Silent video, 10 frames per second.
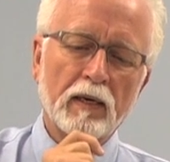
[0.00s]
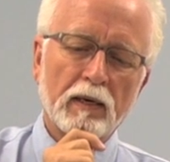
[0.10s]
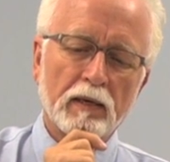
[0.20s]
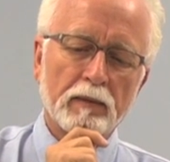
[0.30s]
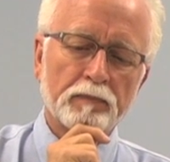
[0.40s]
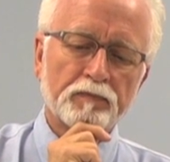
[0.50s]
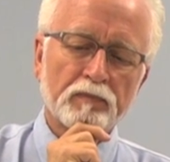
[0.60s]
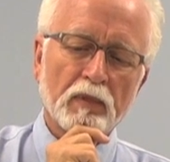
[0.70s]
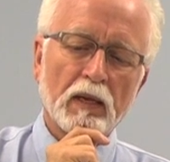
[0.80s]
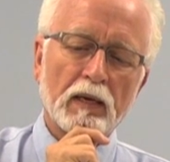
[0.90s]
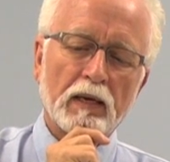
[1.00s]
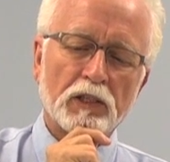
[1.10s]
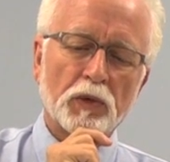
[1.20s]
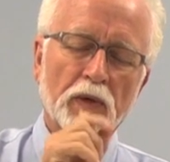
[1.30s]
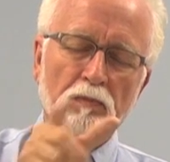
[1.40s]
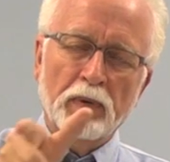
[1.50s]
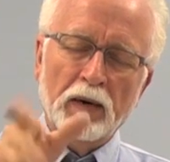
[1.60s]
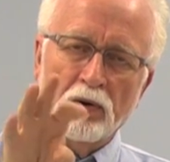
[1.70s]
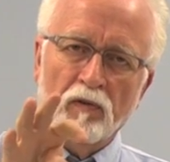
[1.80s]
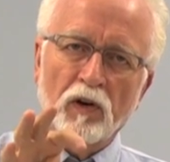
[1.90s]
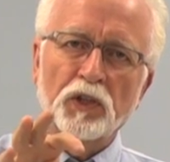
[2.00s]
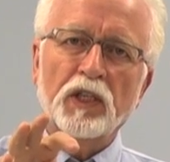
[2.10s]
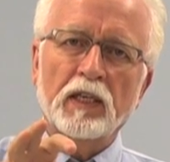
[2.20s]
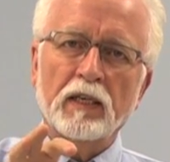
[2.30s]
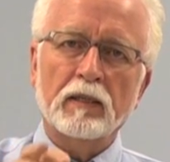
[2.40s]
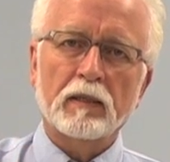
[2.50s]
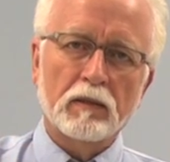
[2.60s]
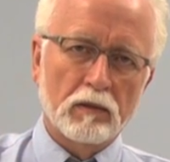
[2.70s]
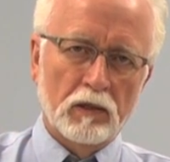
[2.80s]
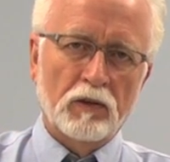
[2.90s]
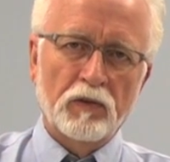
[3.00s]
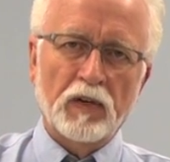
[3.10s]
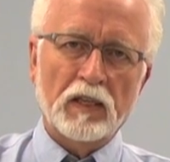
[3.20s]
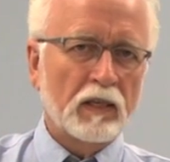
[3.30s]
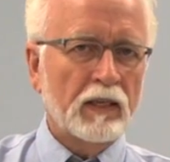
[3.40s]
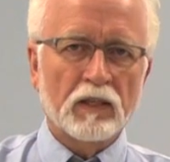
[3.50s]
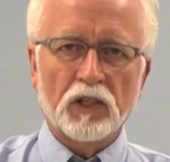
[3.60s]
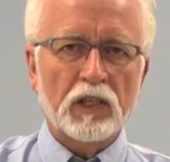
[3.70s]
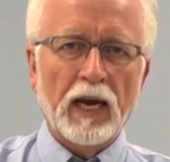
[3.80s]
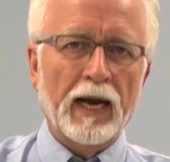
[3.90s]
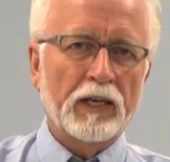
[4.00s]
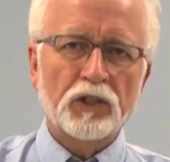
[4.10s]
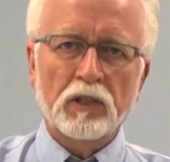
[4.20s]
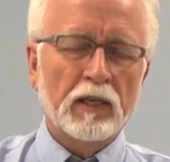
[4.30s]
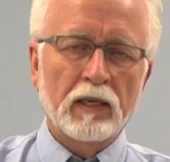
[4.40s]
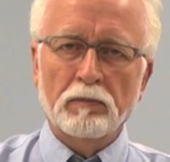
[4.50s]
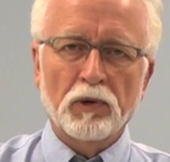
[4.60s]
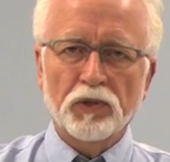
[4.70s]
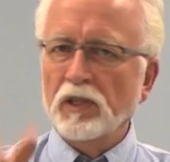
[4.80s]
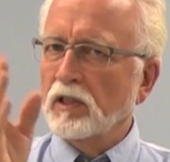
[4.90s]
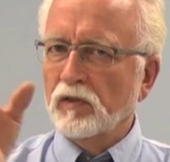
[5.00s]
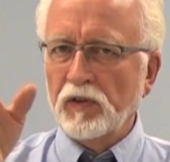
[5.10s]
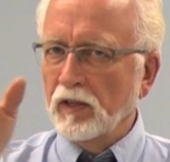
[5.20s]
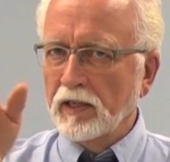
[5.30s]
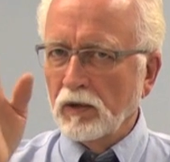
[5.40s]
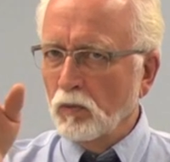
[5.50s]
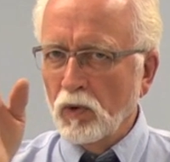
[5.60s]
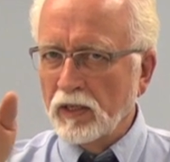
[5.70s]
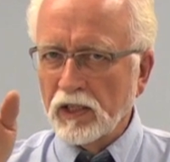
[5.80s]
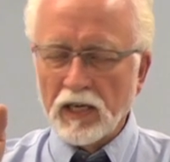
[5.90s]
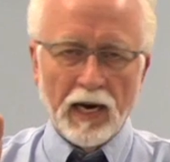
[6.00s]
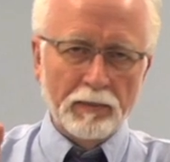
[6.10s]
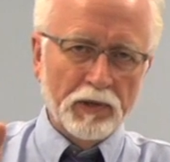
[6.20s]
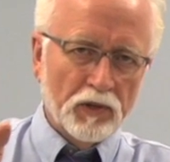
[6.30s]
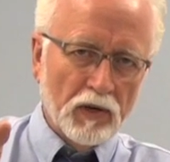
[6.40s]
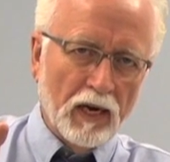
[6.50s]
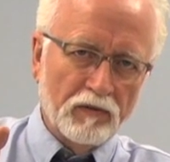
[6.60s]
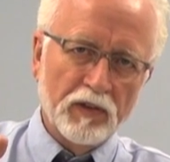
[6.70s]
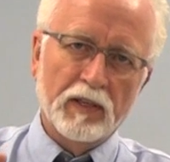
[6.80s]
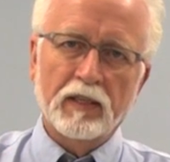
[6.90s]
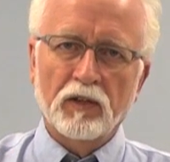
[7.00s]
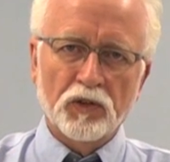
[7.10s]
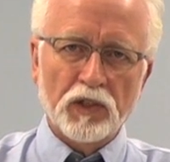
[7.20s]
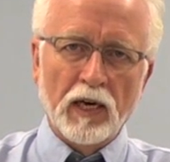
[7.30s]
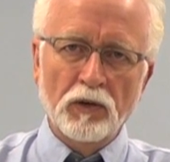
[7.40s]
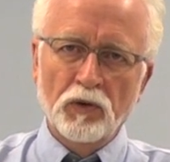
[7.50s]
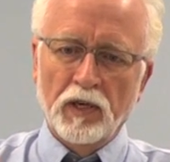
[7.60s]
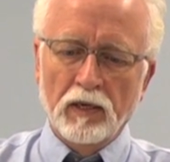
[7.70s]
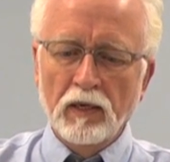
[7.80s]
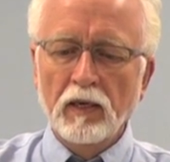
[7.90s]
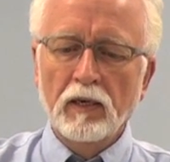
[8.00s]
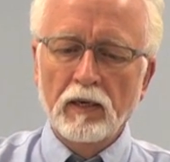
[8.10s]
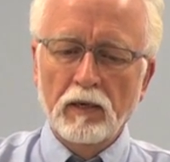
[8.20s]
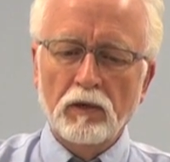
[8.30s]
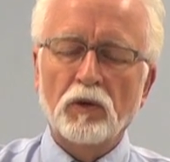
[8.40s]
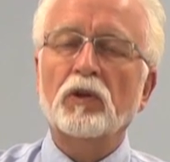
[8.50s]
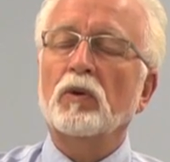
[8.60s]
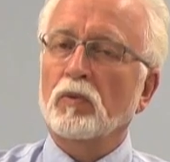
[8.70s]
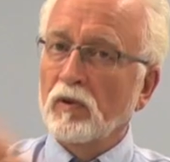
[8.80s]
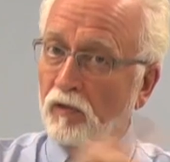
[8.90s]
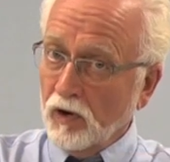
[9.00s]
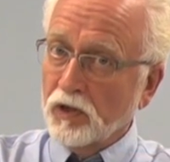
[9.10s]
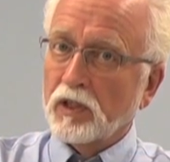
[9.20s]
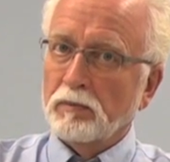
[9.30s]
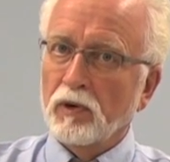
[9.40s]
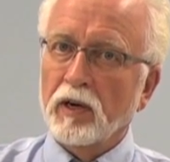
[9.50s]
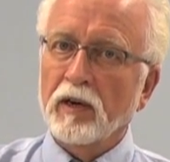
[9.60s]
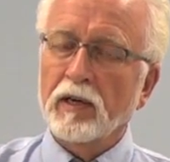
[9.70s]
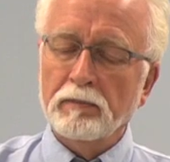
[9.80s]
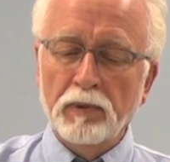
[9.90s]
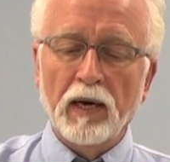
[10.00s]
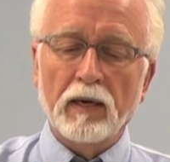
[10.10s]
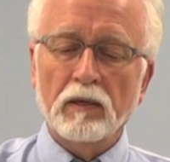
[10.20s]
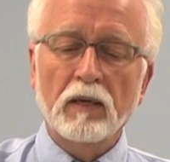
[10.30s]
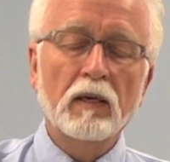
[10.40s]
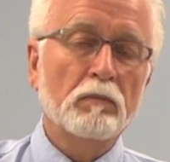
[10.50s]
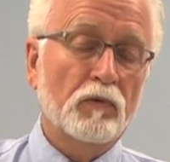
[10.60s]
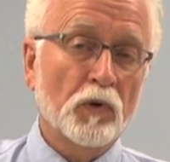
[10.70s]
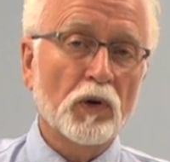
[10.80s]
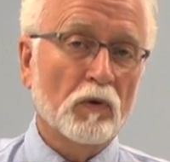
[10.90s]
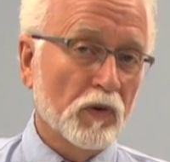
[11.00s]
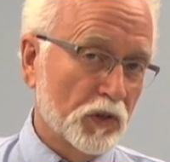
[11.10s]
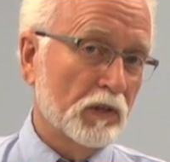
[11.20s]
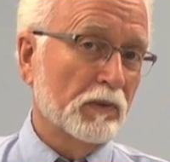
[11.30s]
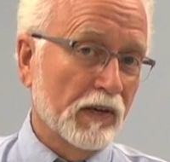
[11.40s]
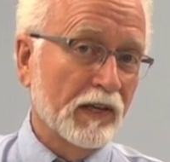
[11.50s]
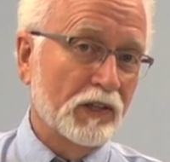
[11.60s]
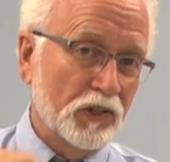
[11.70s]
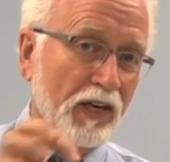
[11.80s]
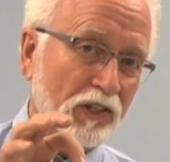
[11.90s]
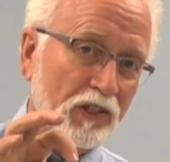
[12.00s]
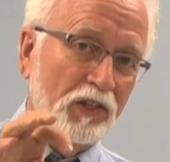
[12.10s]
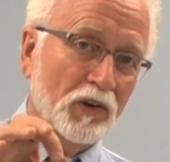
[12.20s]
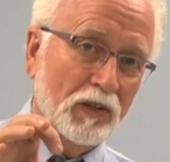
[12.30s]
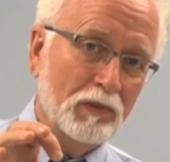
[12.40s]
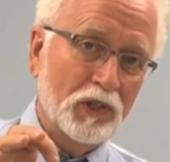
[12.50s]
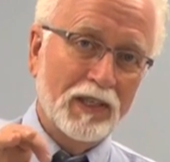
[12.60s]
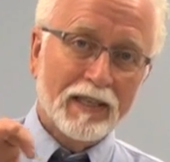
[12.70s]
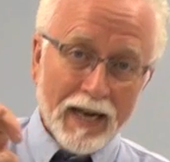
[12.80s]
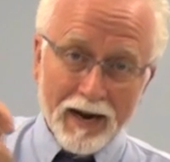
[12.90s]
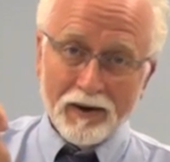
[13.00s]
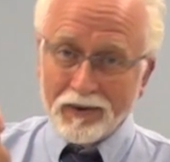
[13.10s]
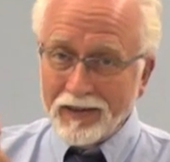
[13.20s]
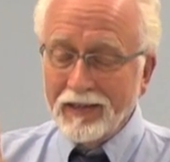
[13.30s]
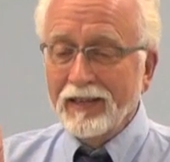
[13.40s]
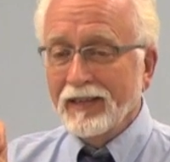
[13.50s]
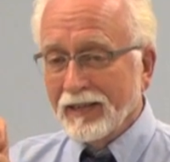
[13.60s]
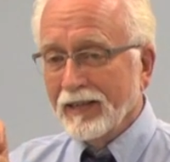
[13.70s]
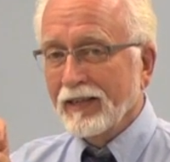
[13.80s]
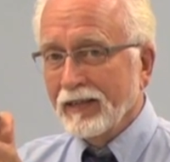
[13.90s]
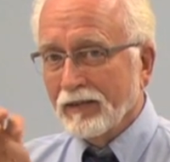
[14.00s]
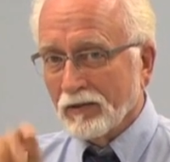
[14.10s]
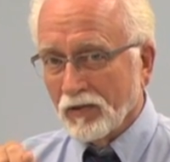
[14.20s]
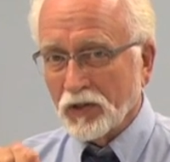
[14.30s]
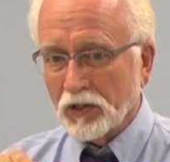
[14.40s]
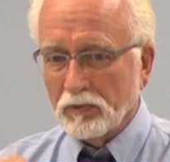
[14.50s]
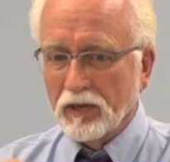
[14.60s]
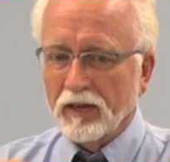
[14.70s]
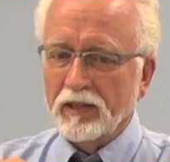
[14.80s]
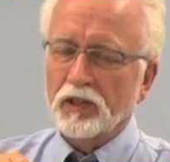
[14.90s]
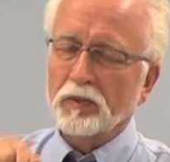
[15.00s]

Um, and so it, by reversing it, you've got the needles attached and the person is feeling one side, but they're not feeling the other side. You can, you could reverse the polarity. But before you reverse the polarity, you should actually turn the machine down, reverse the polarity